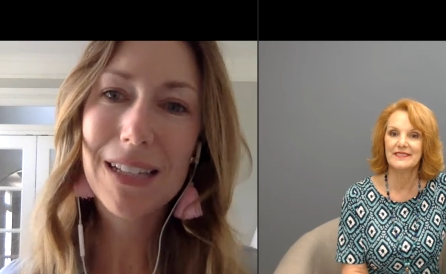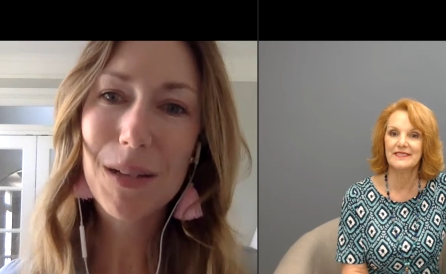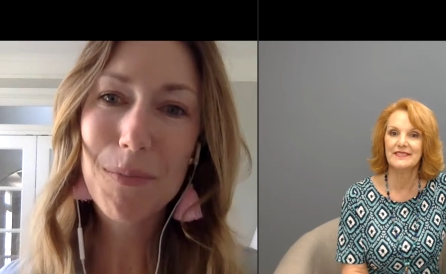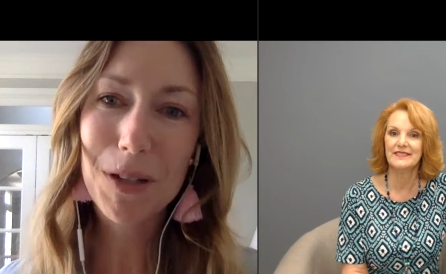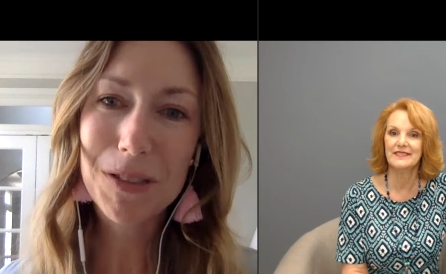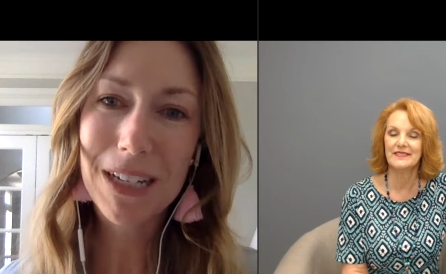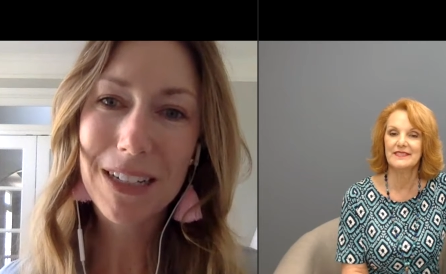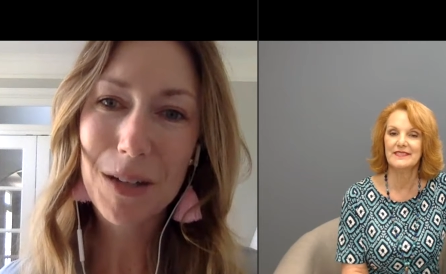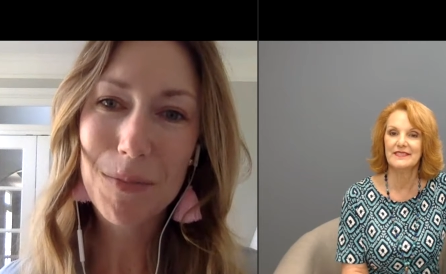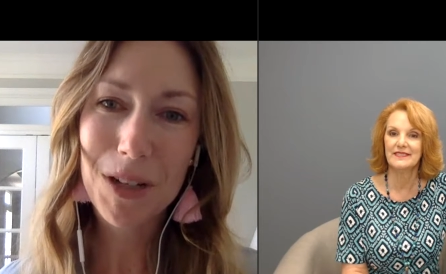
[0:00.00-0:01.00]
Speaker 1: that's a built in
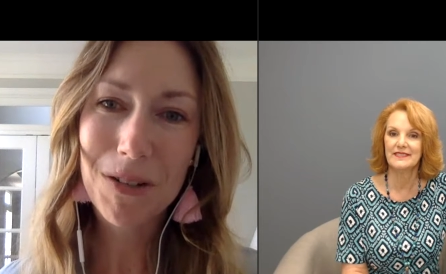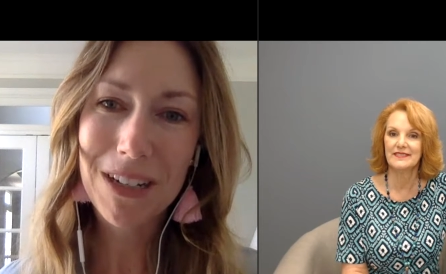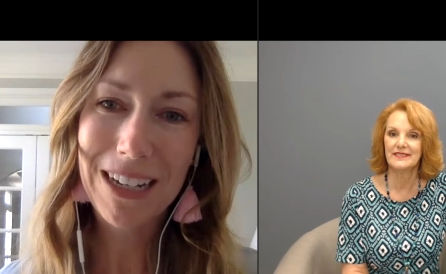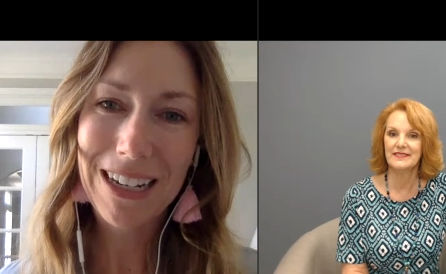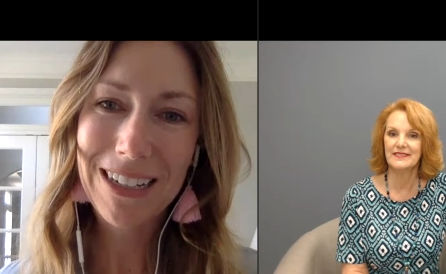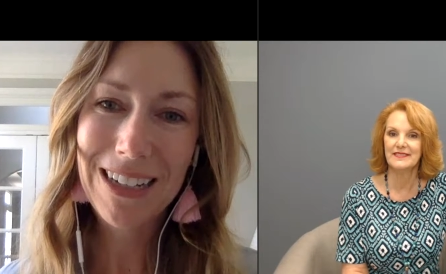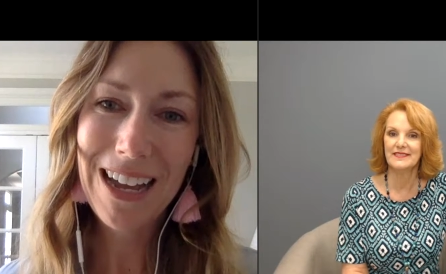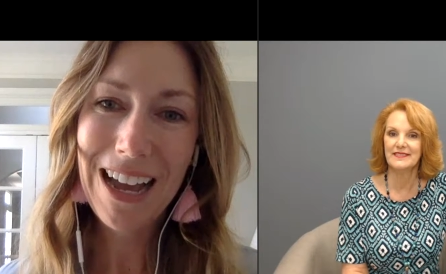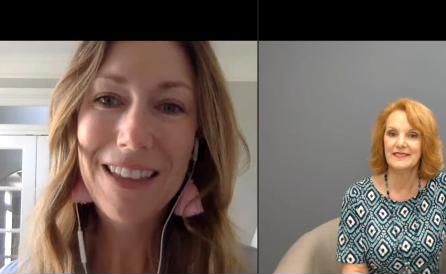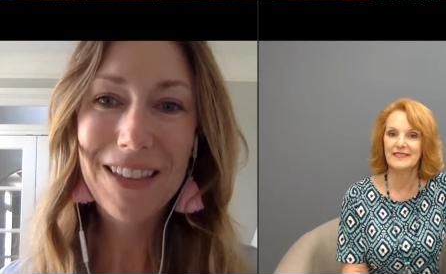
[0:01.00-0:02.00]
community.
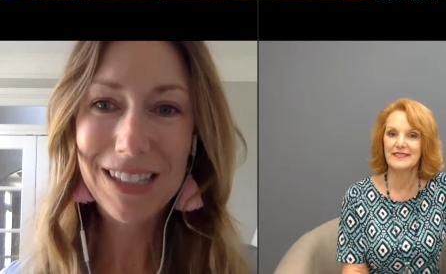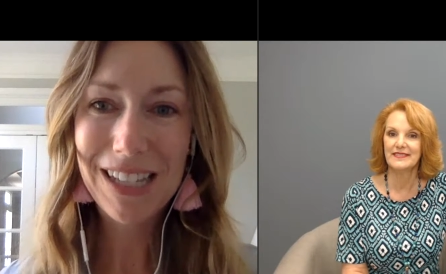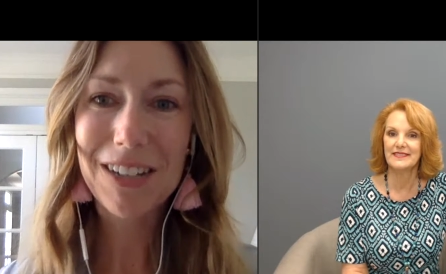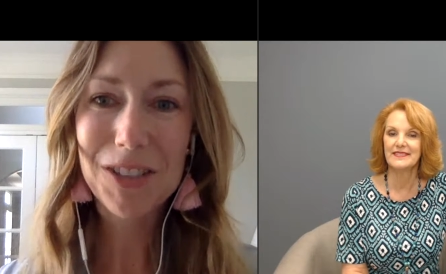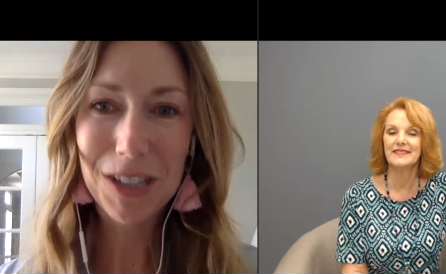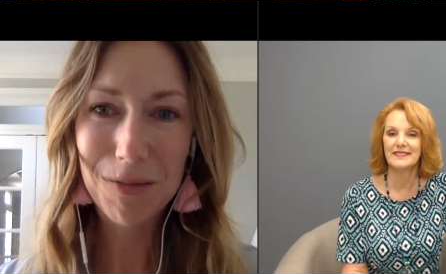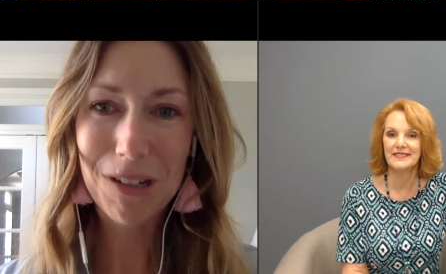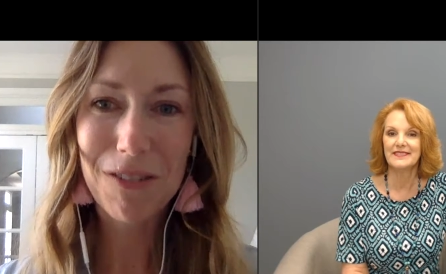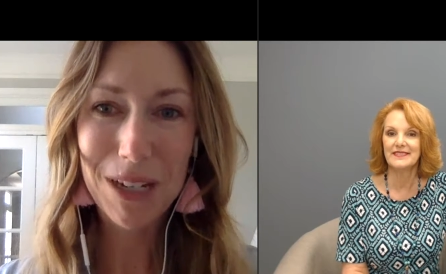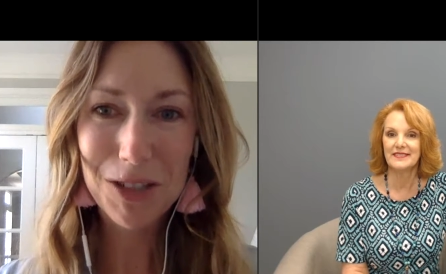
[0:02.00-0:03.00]
And that's actually one
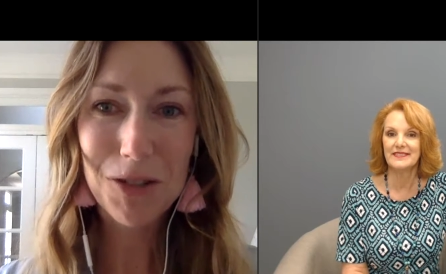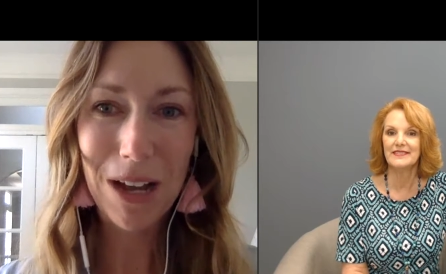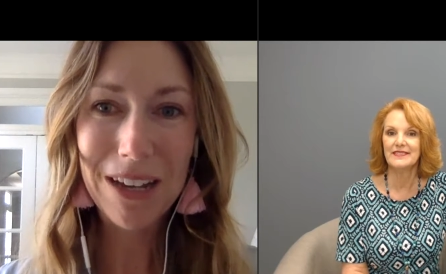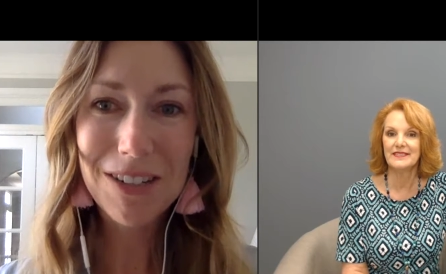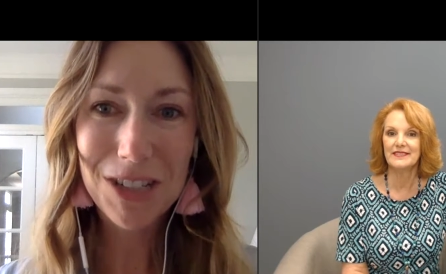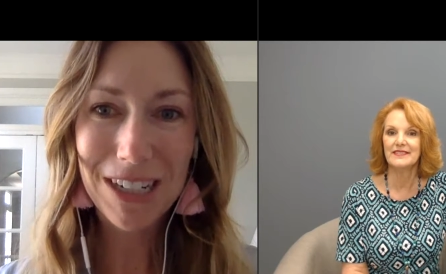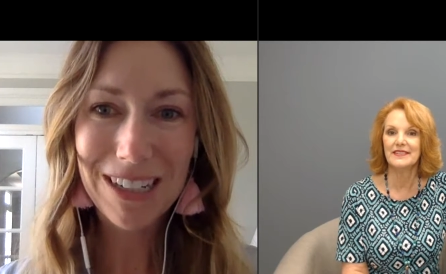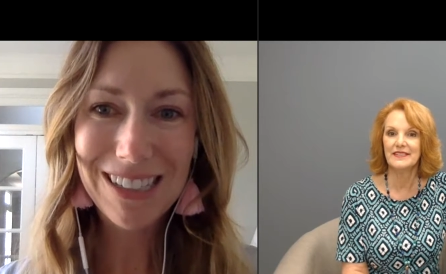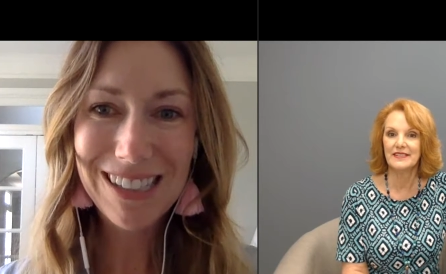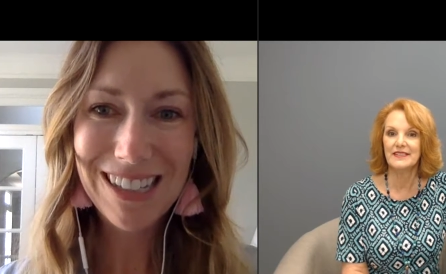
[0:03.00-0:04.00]
of my
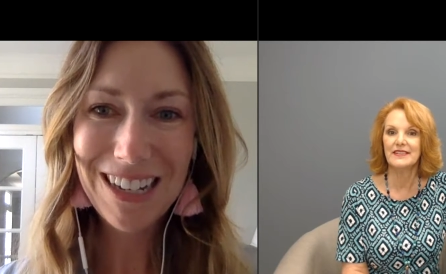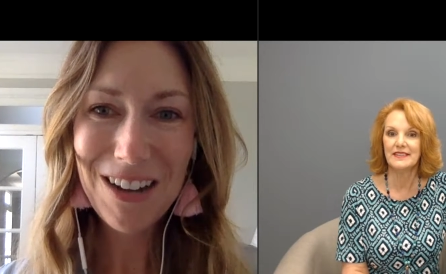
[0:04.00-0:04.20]
strategies